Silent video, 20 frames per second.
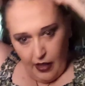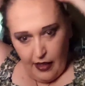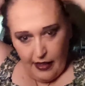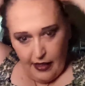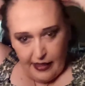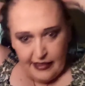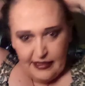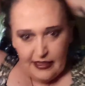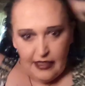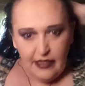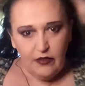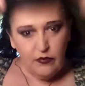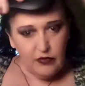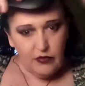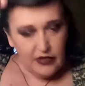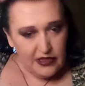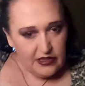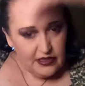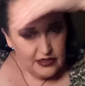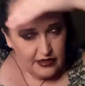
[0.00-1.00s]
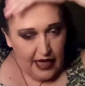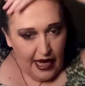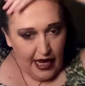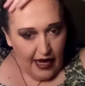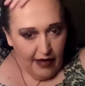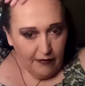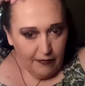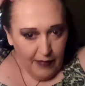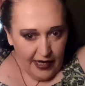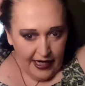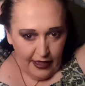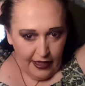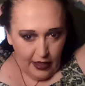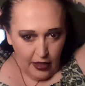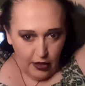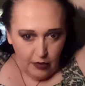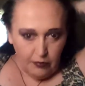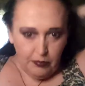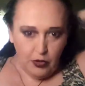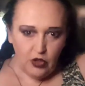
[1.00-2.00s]
all I did was just have my
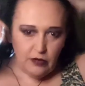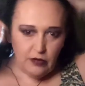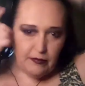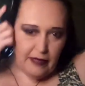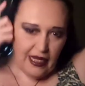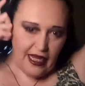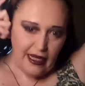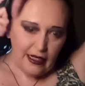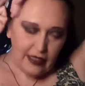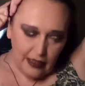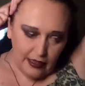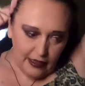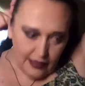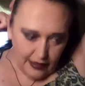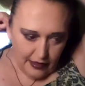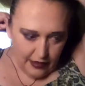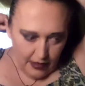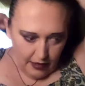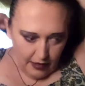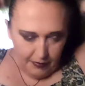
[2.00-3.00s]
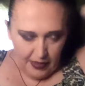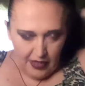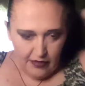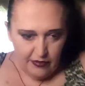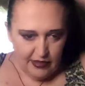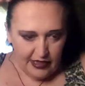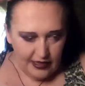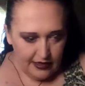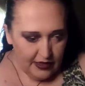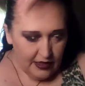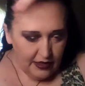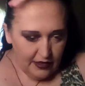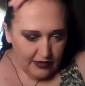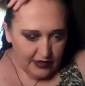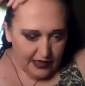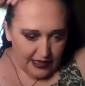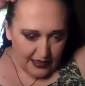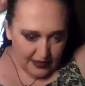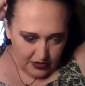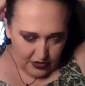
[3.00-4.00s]
hair pulled back in a
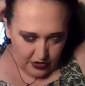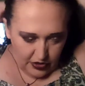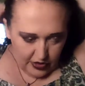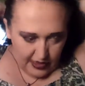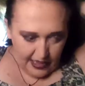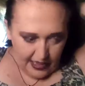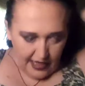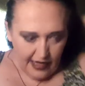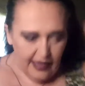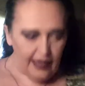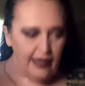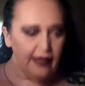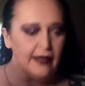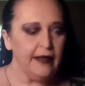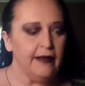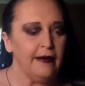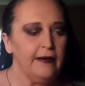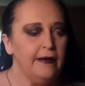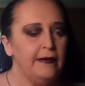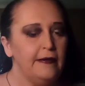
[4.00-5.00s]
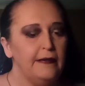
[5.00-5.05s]
ponytail yesterday.